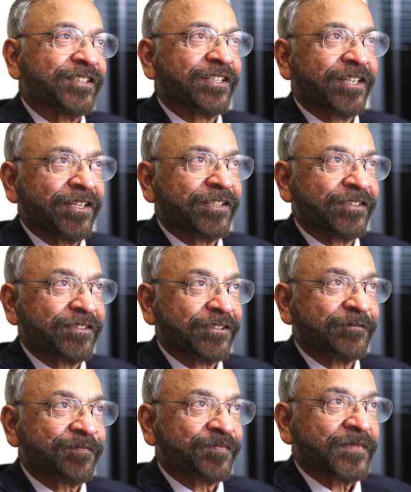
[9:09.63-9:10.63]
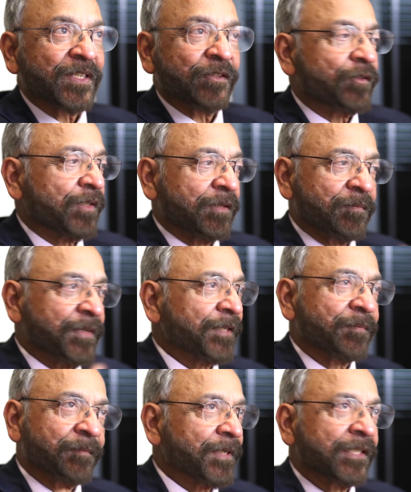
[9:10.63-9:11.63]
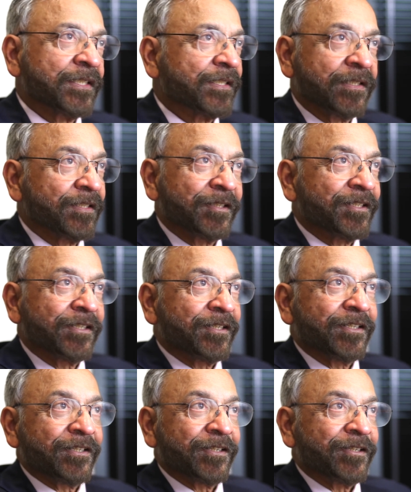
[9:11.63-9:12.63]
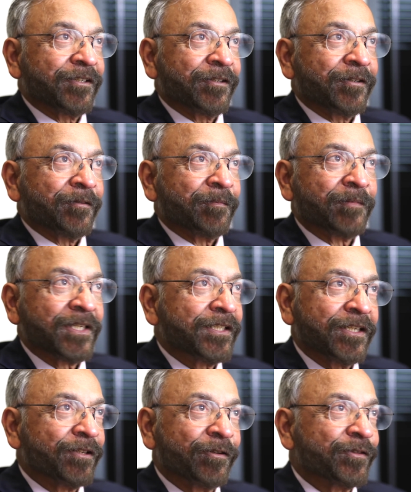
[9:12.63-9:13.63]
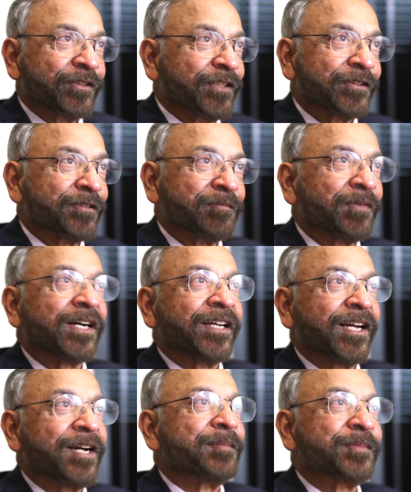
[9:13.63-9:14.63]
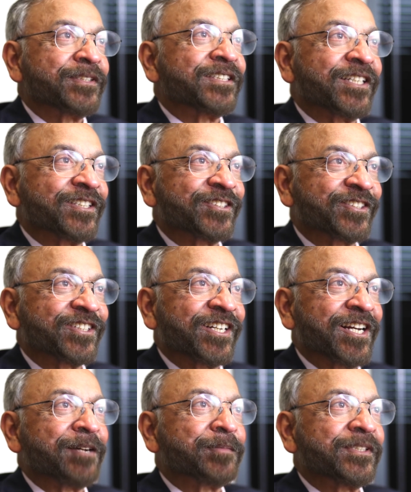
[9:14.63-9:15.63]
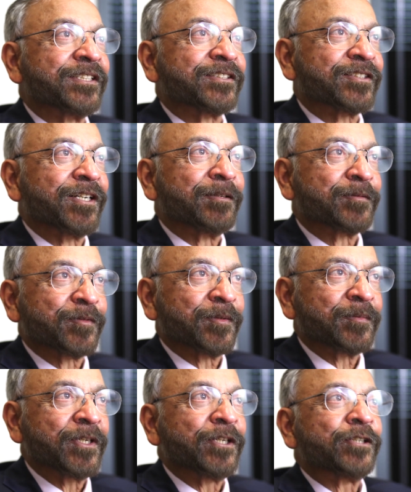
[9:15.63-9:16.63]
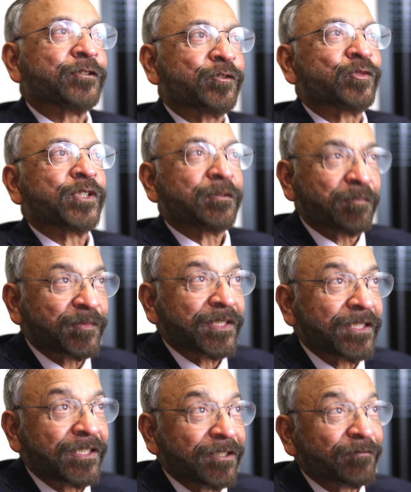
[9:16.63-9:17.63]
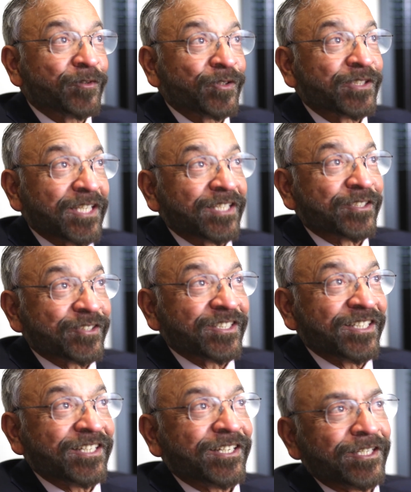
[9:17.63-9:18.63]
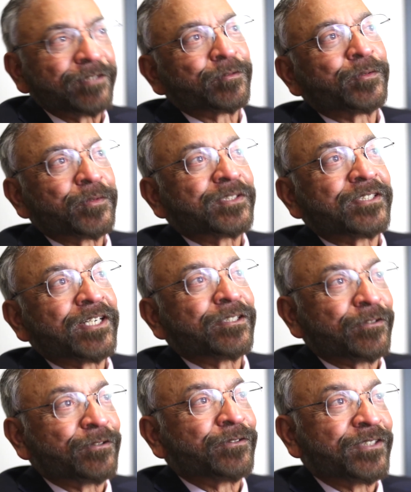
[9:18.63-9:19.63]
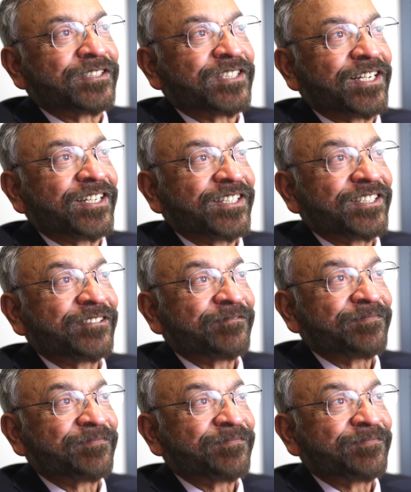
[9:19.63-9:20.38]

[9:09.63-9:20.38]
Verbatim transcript: In the end, you can make money. Money alone doesn't buy happiness. Okay? Happiness comes from doing meaningful things. That's what we're trying to do in TiE.